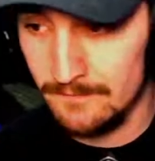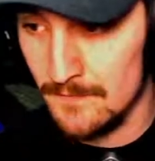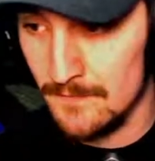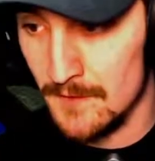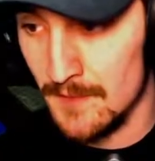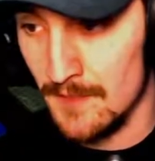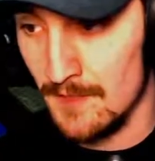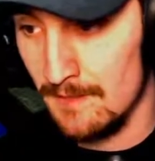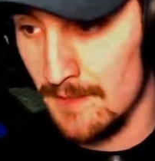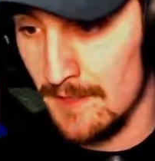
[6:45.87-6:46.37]

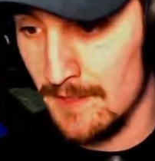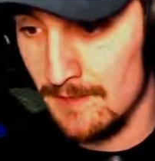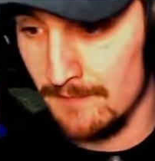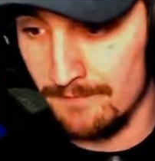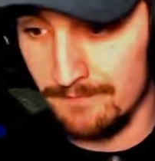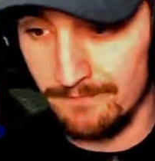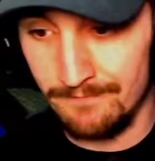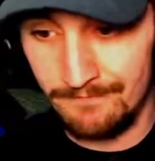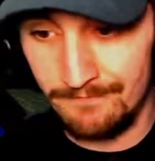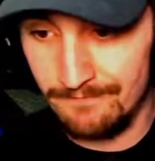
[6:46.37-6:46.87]
Could have
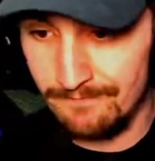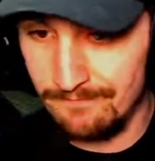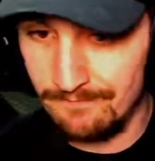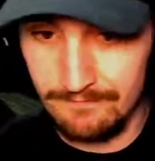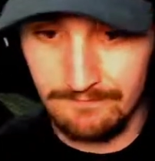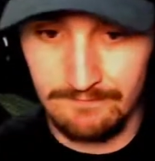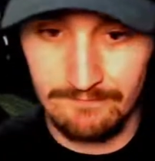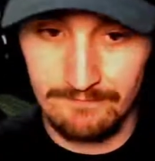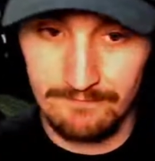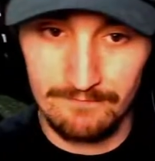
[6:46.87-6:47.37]
been
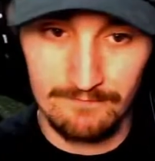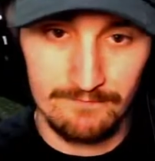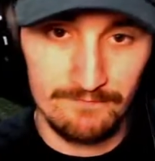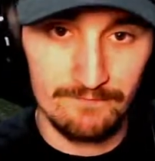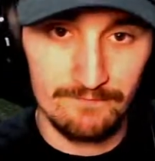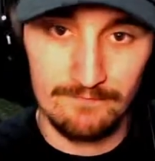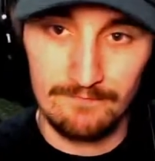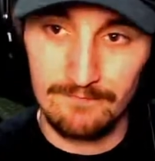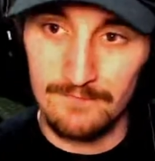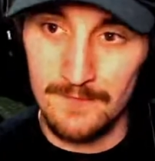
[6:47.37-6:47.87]

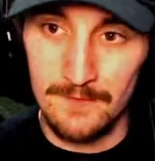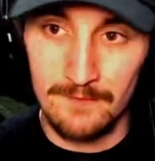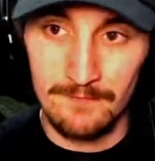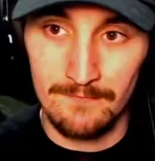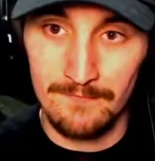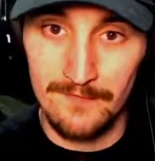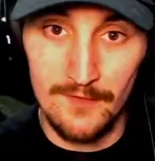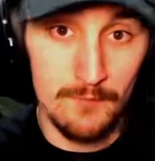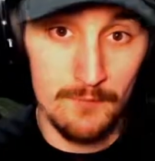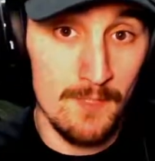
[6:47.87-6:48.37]
a
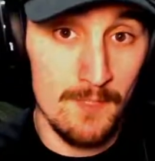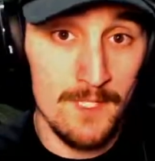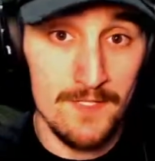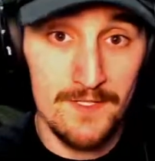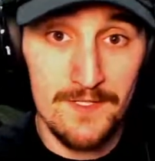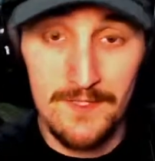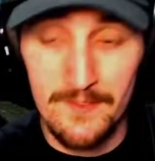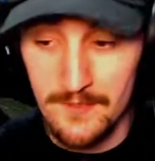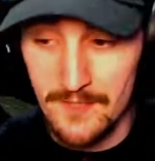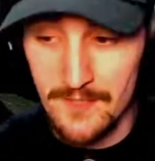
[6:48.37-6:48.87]
few
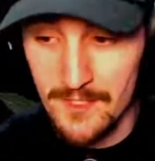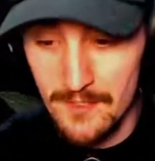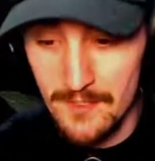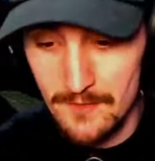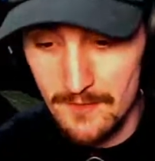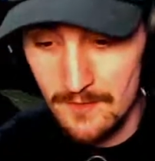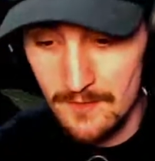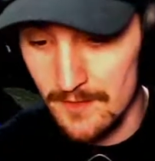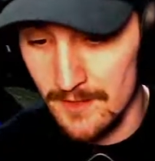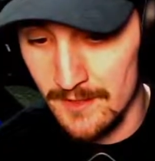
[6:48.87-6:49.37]
months or
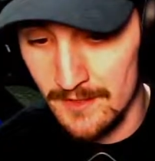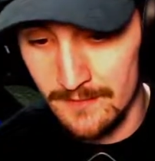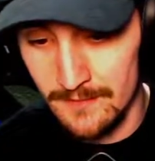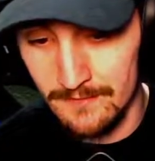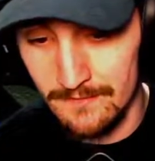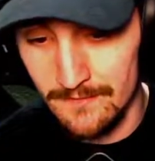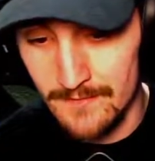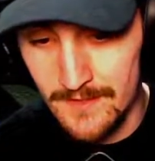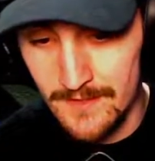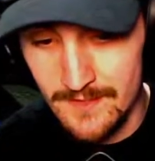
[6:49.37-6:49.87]

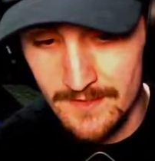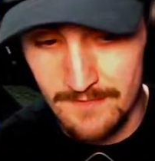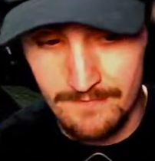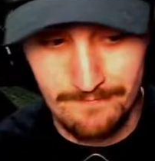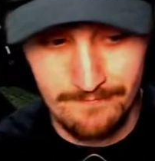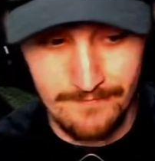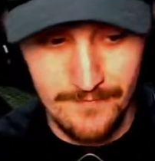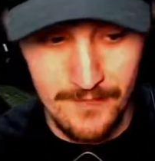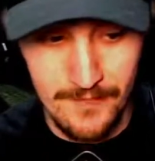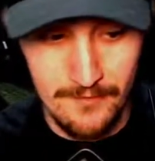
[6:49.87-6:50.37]
so. Just
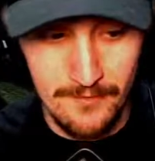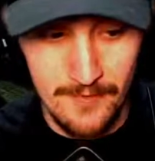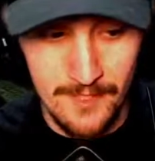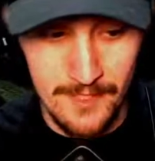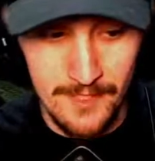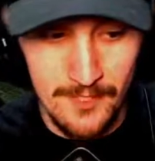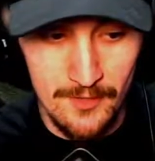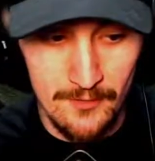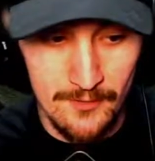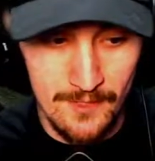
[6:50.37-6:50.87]
didn't
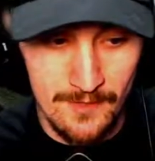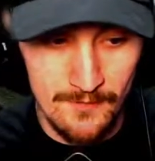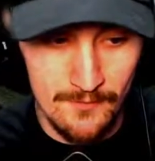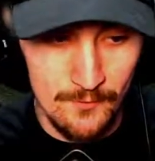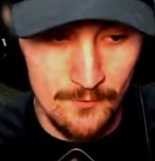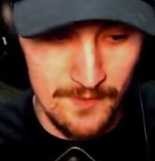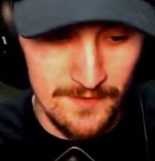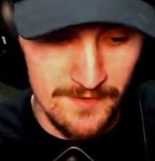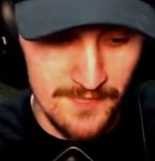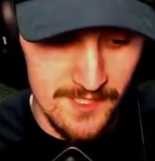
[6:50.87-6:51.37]
really know
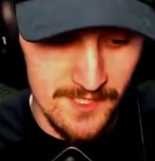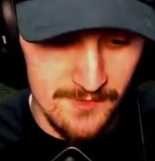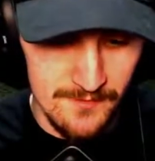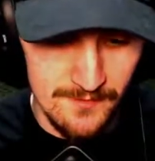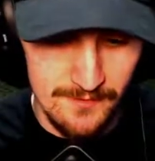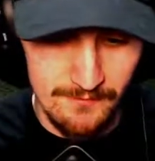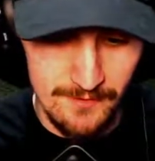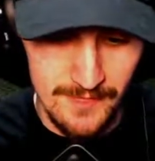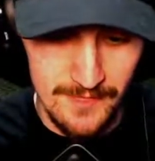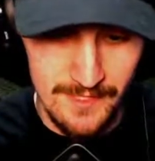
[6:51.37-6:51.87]
when things
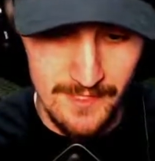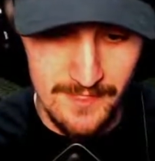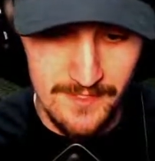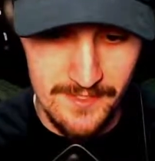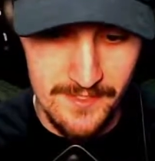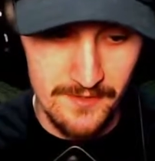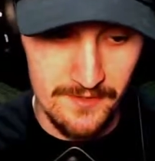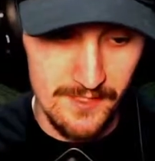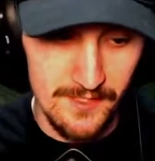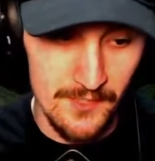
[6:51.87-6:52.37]
were really going to
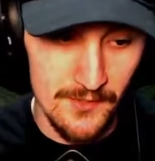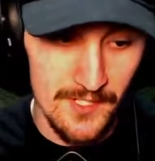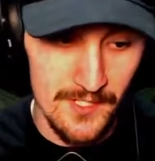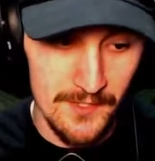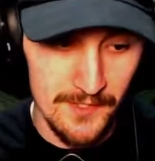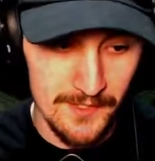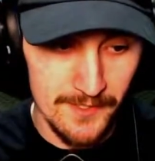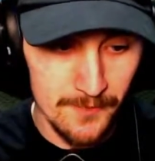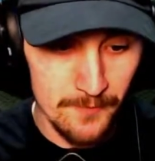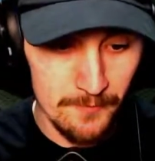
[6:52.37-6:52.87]
start to go
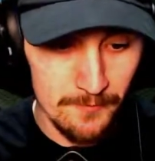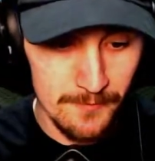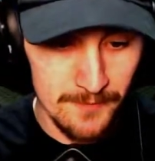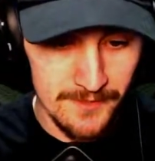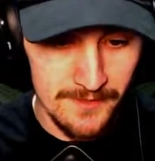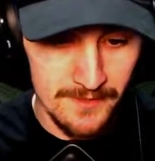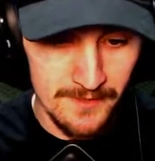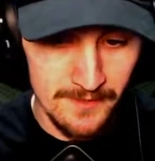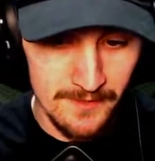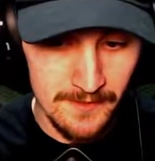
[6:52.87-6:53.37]
downhill,
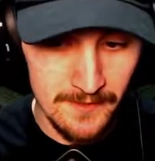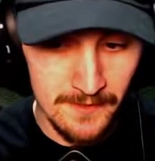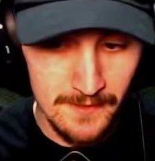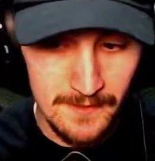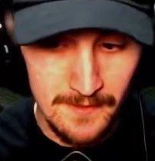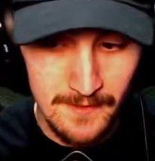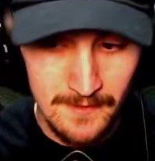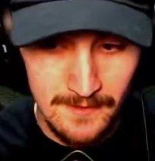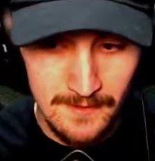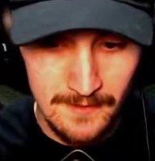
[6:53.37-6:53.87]
but
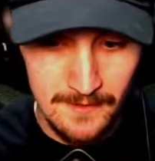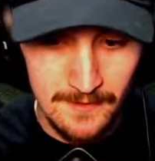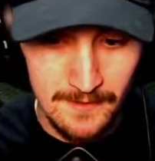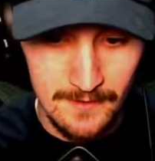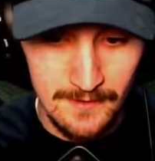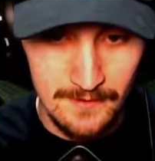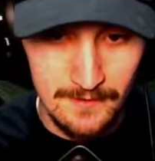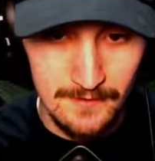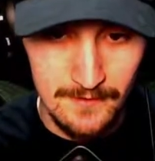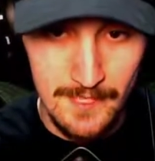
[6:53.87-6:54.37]

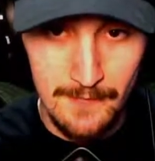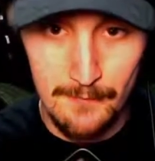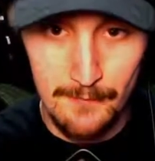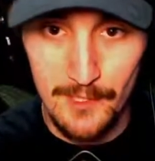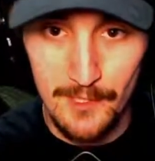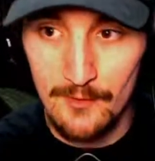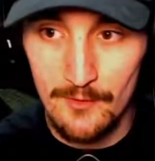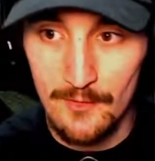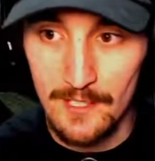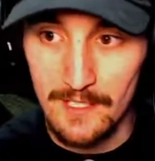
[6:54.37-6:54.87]
came
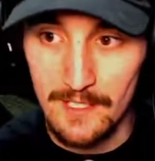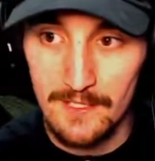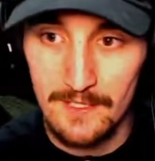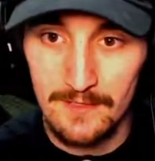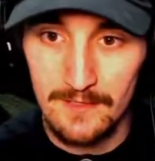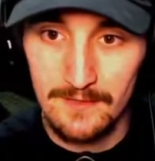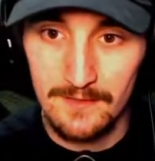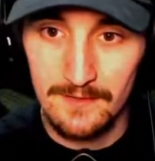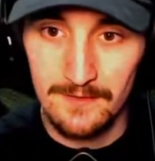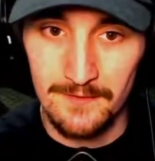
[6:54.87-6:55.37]
pretty quick.
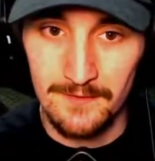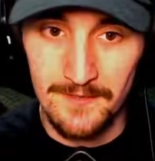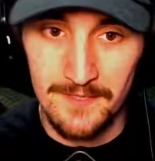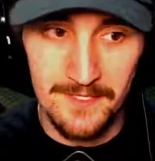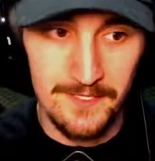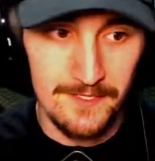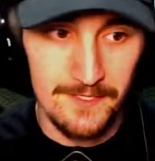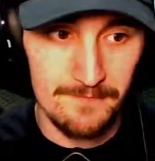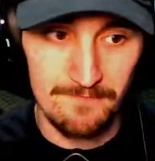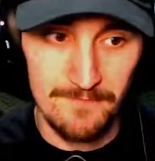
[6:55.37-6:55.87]
It
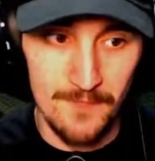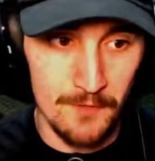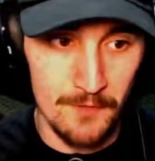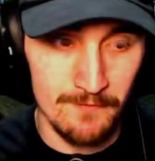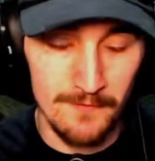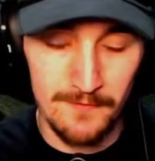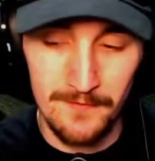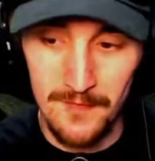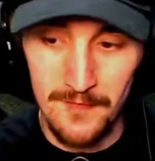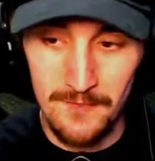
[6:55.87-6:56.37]
was
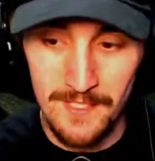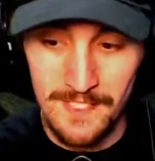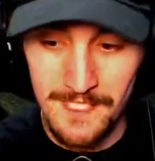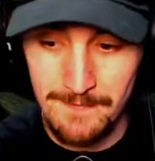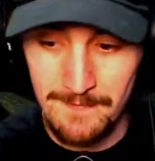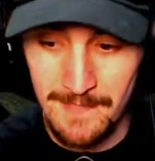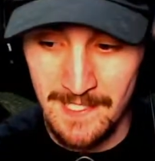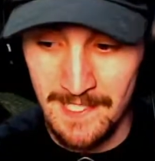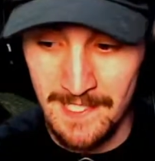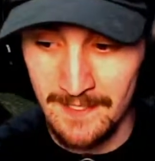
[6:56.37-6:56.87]
over a few weeks
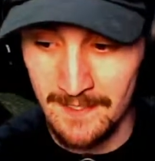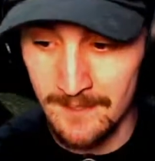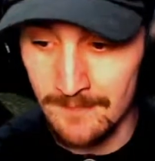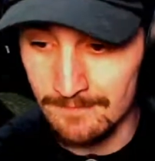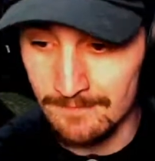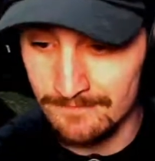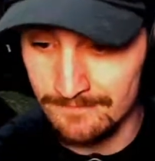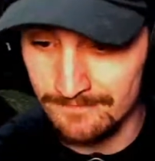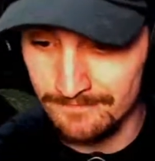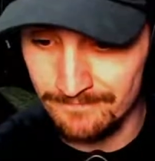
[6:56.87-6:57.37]
span,
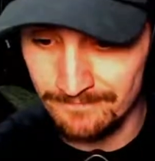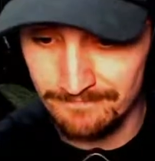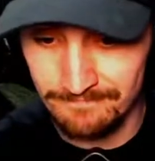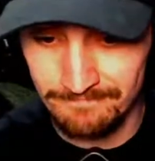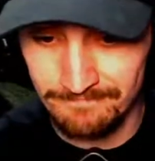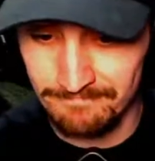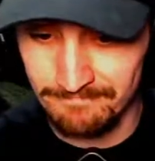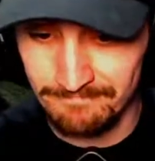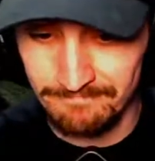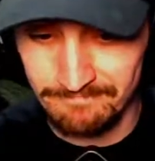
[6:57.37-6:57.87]
and
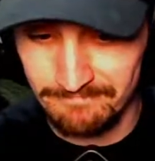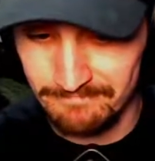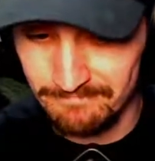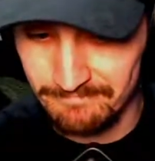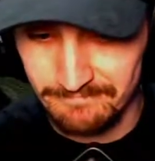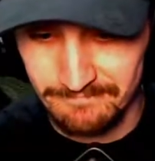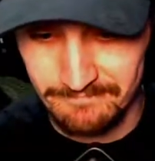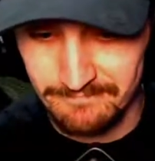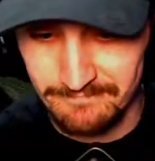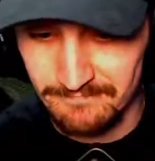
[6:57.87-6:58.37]

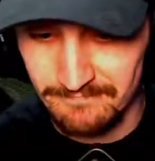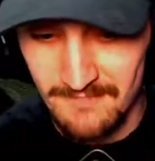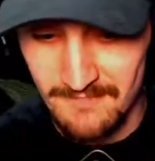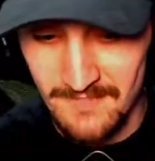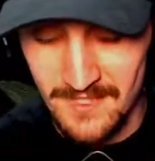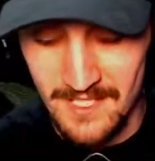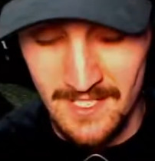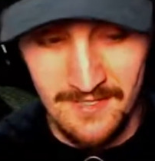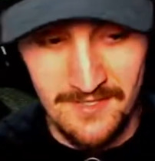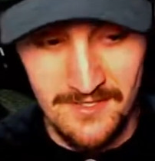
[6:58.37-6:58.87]

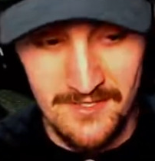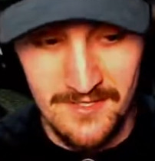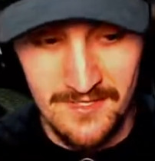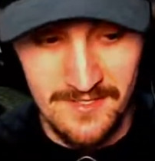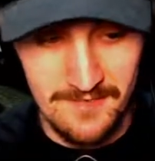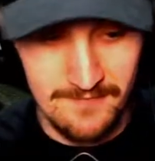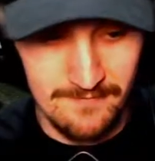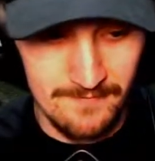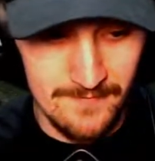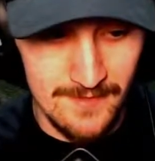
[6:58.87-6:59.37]
yeah,
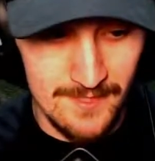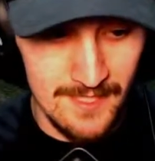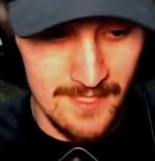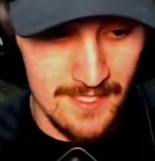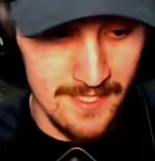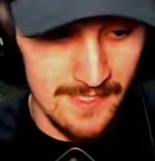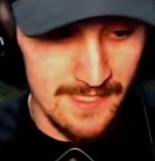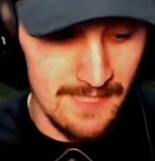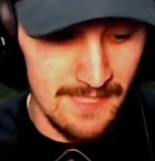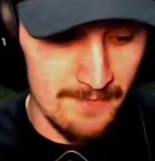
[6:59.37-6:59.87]
just
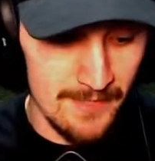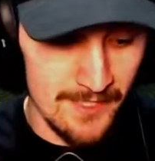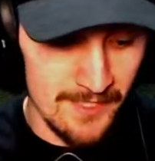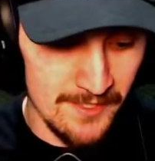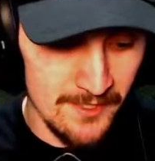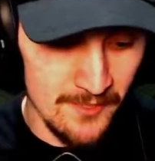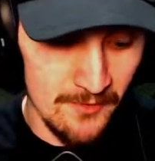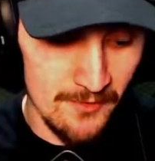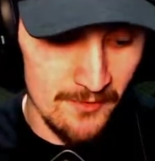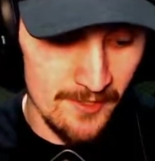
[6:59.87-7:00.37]
kind of came out of
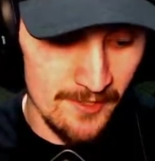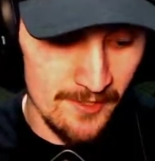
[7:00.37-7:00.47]
nowhere,